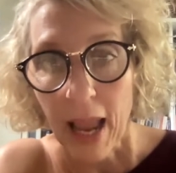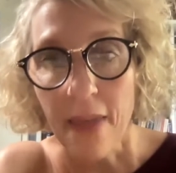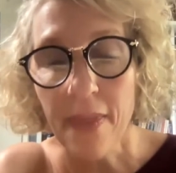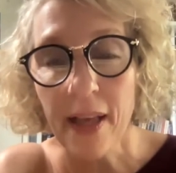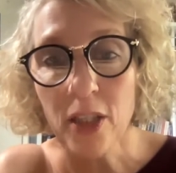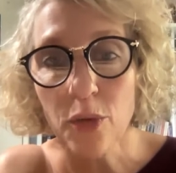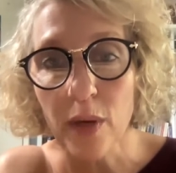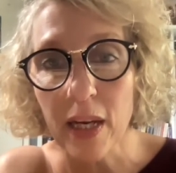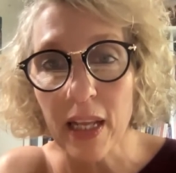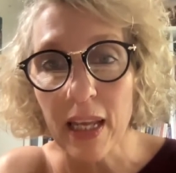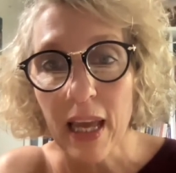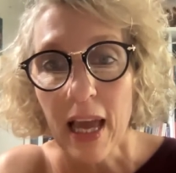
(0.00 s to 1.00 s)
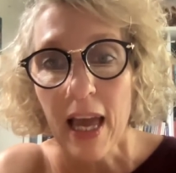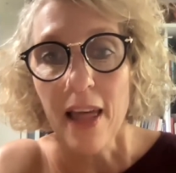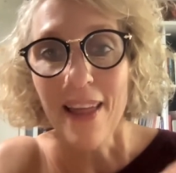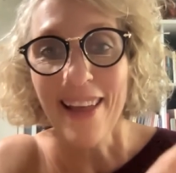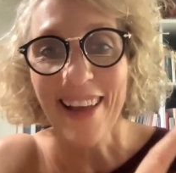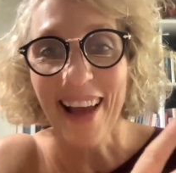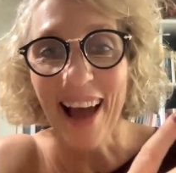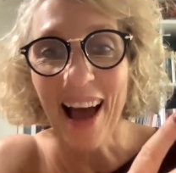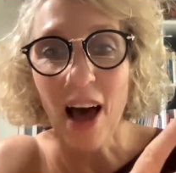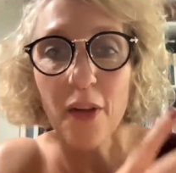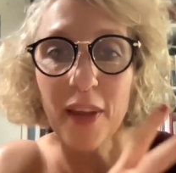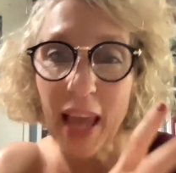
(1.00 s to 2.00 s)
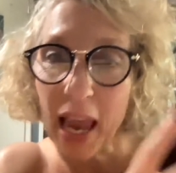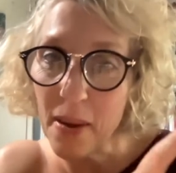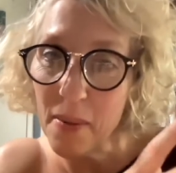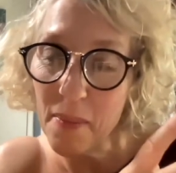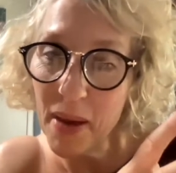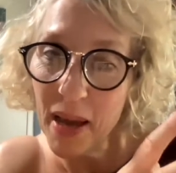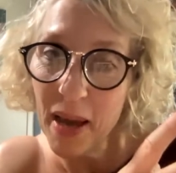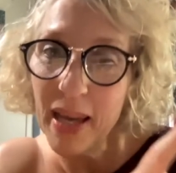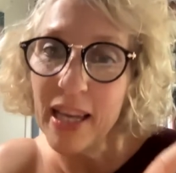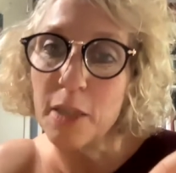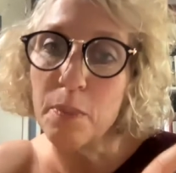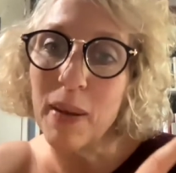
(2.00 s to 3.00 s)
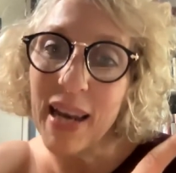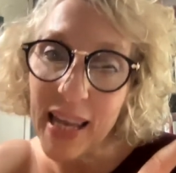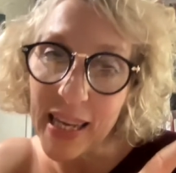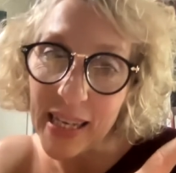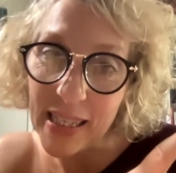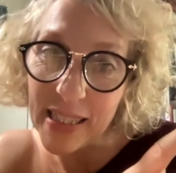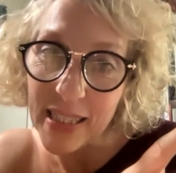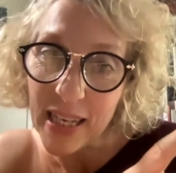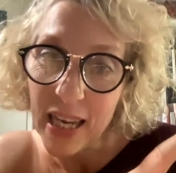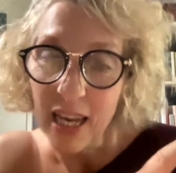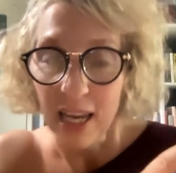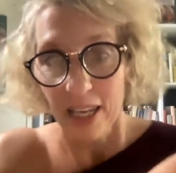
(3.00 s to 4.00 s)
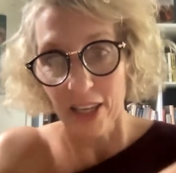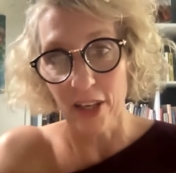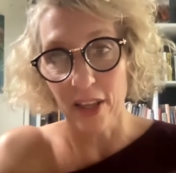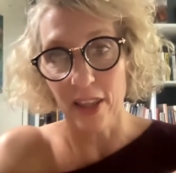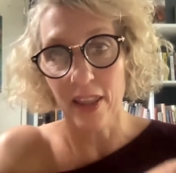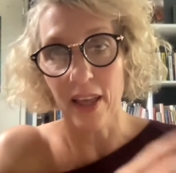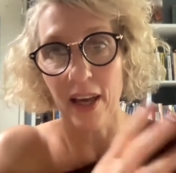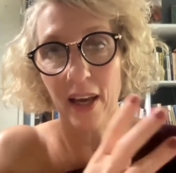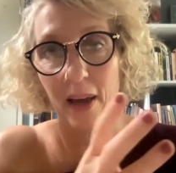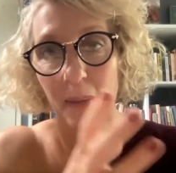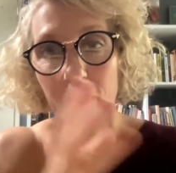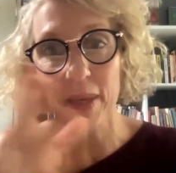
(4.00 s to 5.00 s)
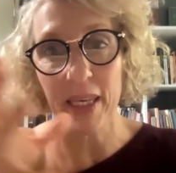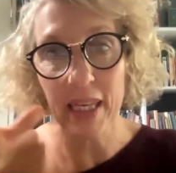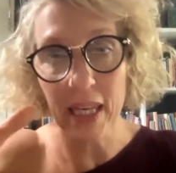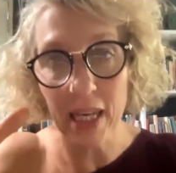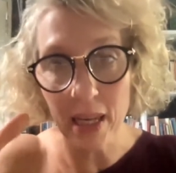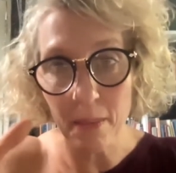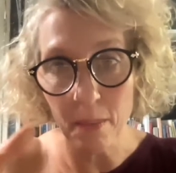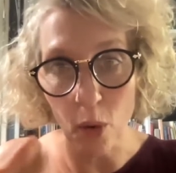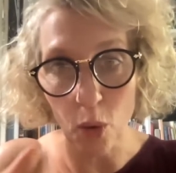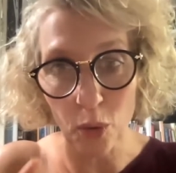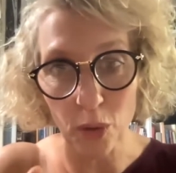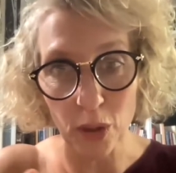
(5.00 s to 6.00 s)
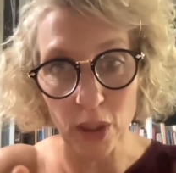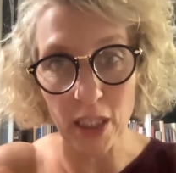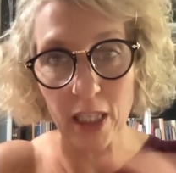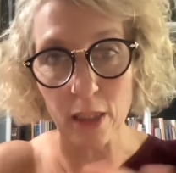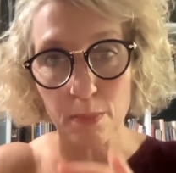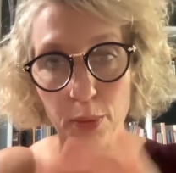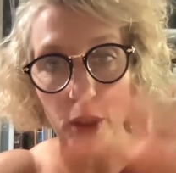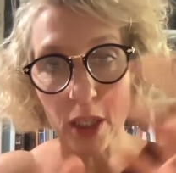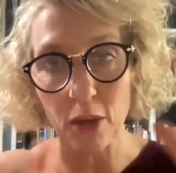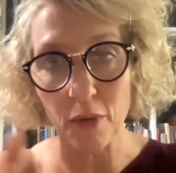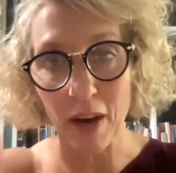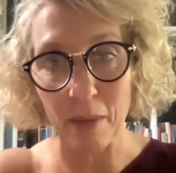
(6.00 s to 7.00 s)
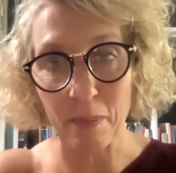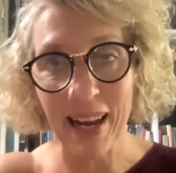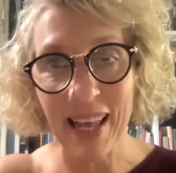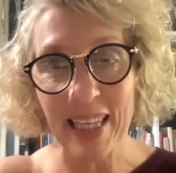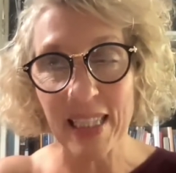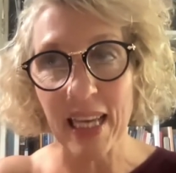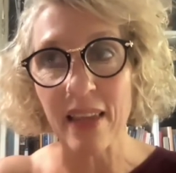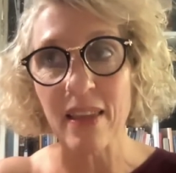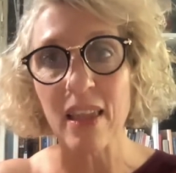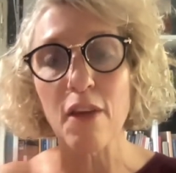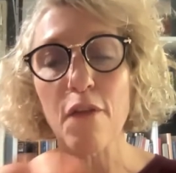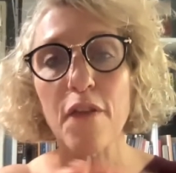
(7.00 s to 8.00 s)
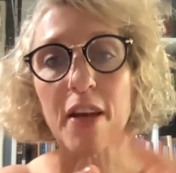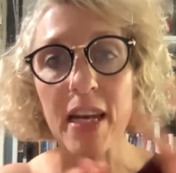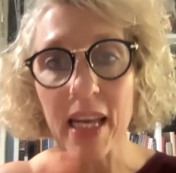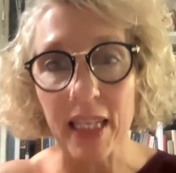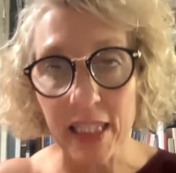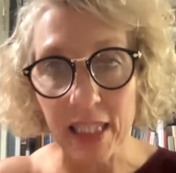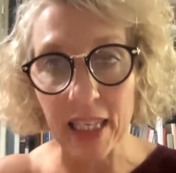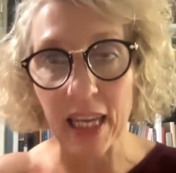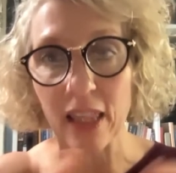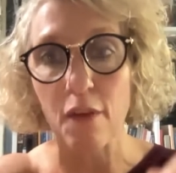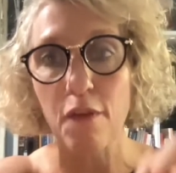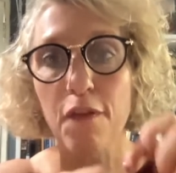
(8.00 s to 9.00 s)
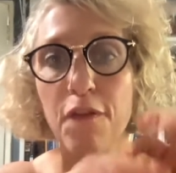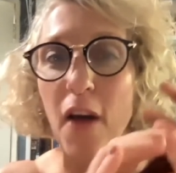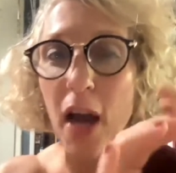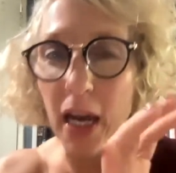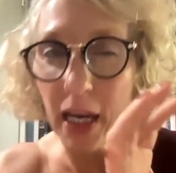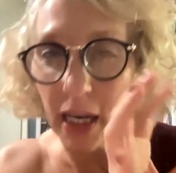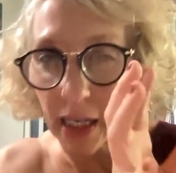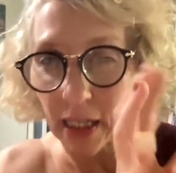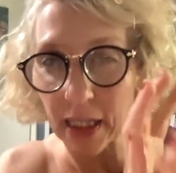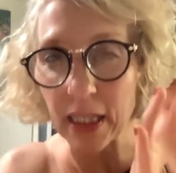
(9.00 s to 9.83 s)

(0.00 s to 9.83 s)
And that's really how the game is played. The beginning mold is put in the right place, and then the finessing and the fine